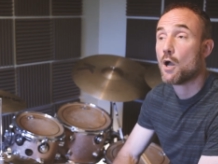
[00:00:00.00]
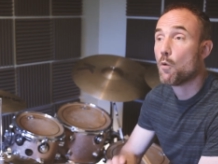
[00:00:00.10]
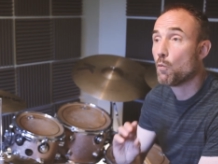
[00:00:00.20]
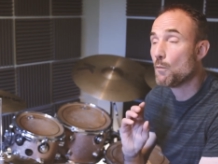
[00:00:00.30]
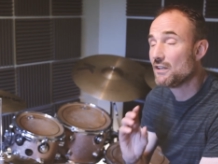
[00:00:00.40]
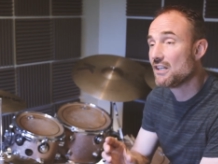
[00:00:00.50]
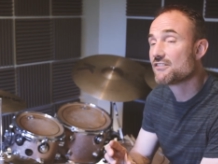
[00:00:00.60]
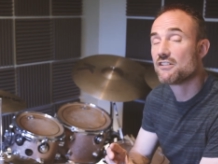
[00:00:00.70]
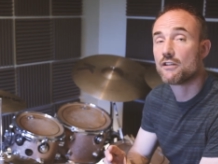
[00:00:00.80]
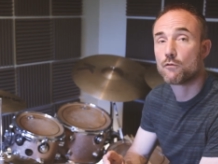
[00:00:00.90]
when we
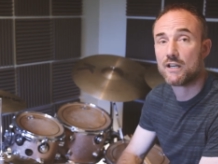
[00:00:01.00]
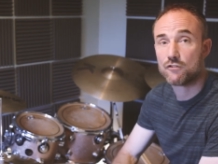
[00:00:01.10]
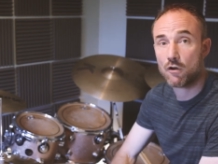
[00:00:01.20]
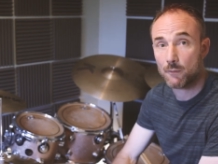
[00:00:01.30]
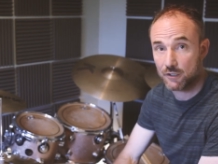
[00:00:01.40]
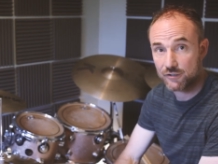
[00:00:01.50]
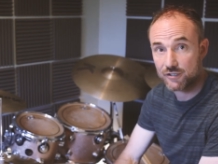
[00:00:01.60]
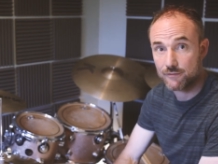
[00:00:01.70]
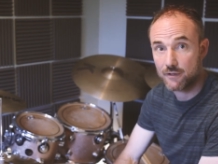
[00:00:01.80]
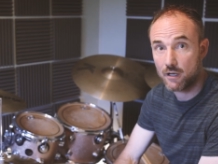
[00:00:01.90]
listen to the great
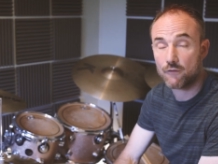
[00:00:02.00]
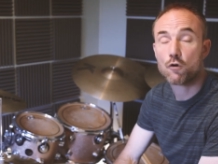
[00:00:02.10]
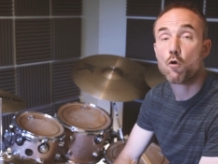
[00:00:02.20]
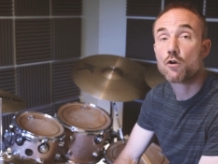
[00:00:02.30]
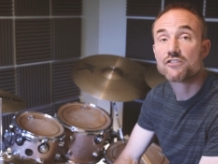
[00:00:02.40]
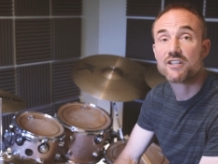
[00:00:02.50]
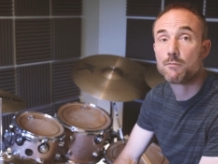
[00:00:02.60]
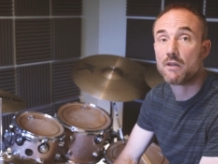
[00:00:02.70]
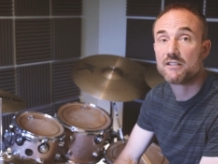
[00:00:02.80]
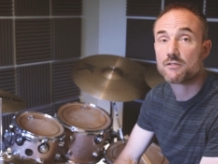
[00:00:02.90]
drummers, of course they
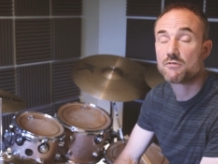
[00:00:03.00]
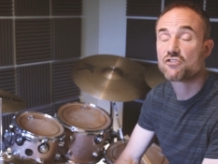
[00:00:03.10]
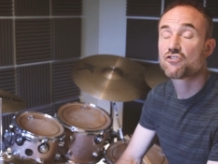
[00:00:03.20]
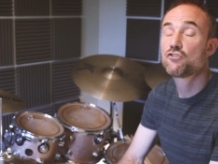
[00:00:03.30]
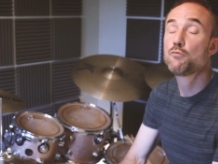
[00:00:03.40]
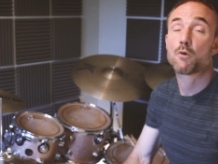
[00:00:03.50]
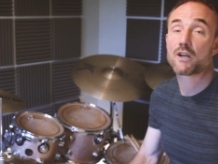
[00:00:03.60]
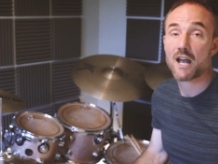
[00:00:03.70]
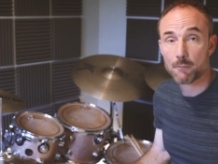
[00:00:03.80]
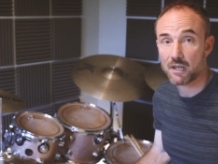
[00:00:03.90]
play some super
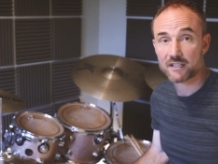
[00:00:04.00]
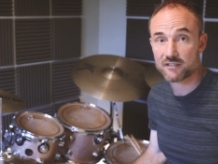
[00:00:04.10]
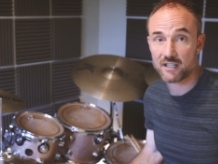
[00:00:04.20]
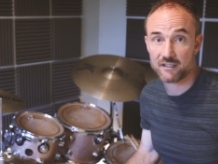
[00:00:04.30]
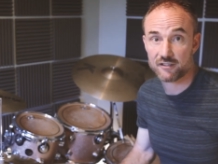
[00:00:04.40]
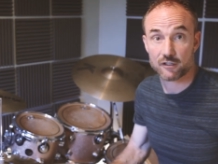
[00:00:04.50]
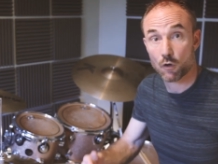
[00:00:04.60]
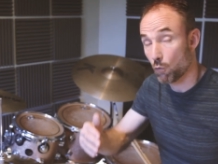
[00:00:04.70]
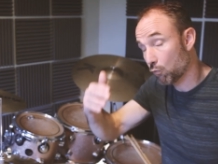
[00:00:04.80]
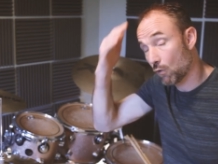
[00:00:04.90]
complex things that
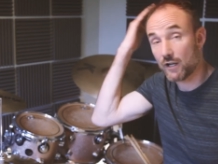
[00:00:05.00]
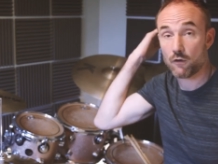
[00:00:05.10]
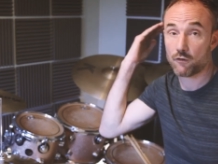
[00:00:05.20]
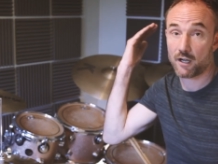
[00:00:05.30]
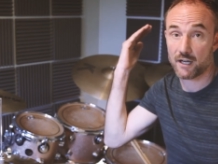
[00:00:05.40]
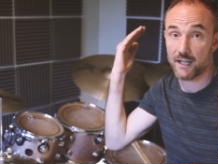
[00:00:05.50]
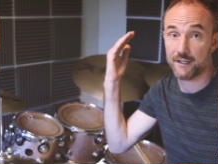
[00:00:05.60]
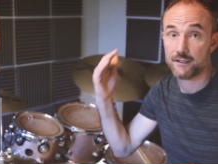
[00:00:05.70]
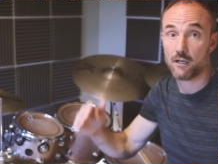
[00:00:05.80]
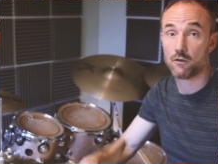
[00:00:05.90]
go right over our
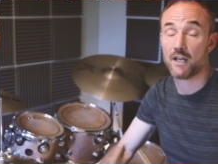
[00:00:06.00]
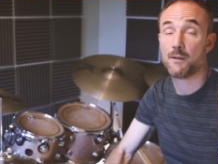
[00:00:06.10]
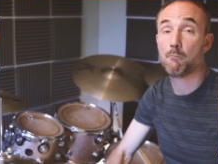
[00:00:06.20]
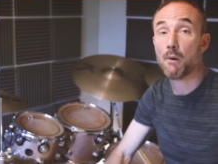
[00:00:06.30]
head, okay?